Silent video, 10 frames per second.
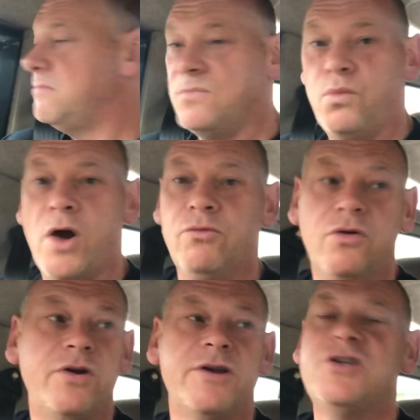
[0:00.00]
won't
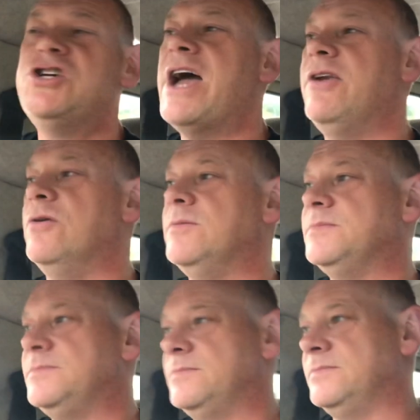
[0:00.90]
look at a channel
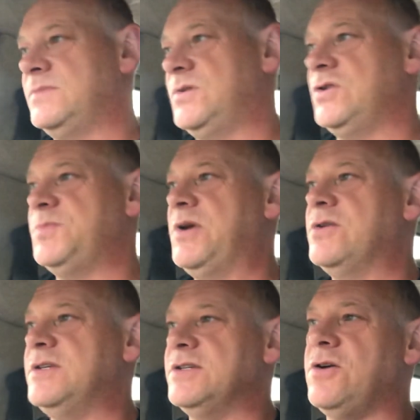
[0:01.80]
just
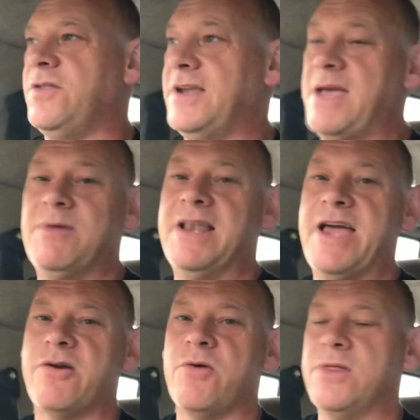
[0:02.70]
because it's got the name
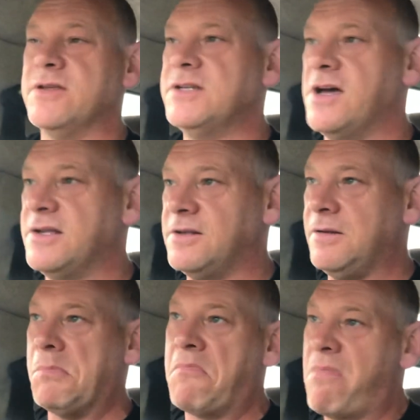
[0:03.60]
Allegro in the title,
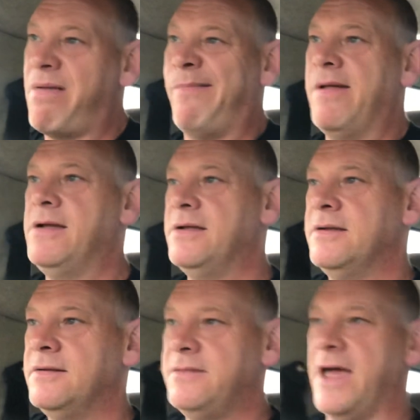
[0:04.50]

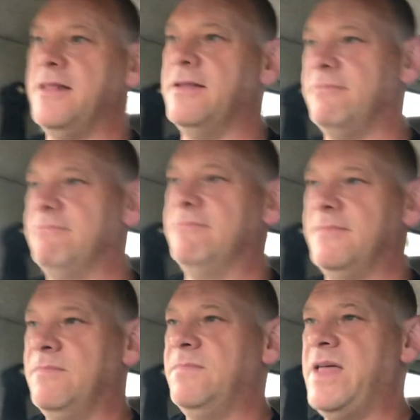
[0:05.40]
then
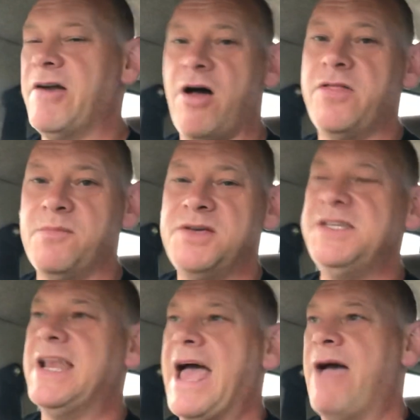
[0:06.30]
they're either
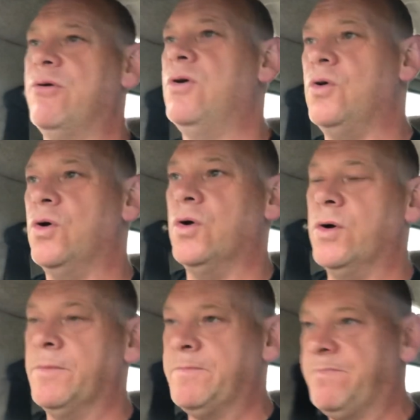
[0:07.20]
missing out or
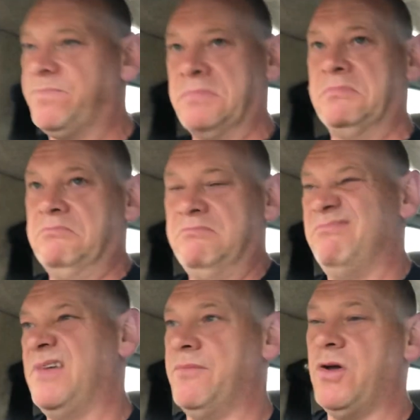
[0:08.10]

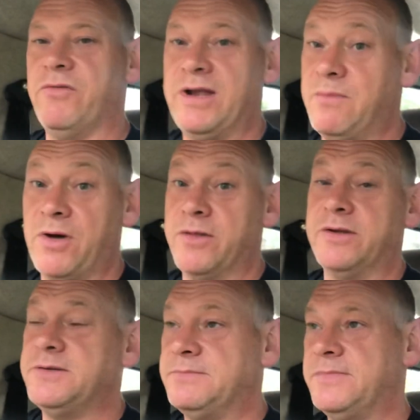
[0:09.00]
I'm not really
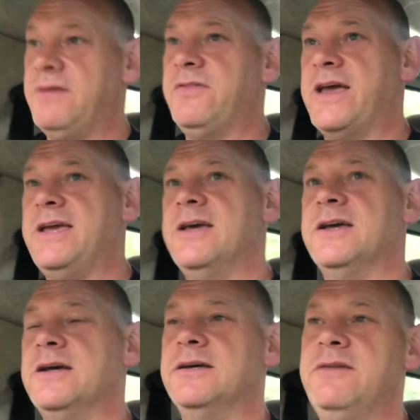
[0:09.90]
bothered if
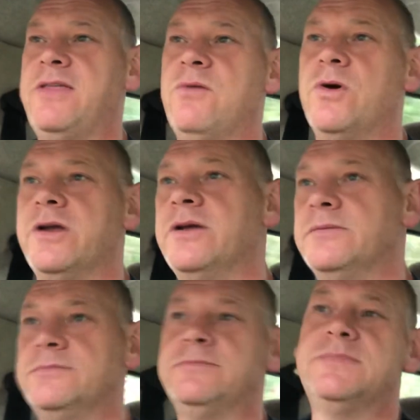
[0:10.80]
they want to
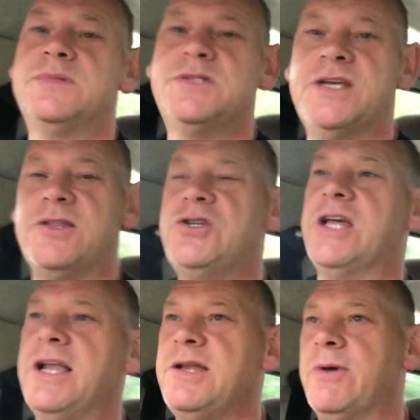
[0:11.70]
see the
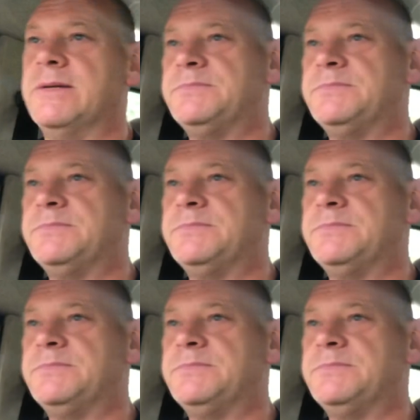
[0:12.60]
channel anyway.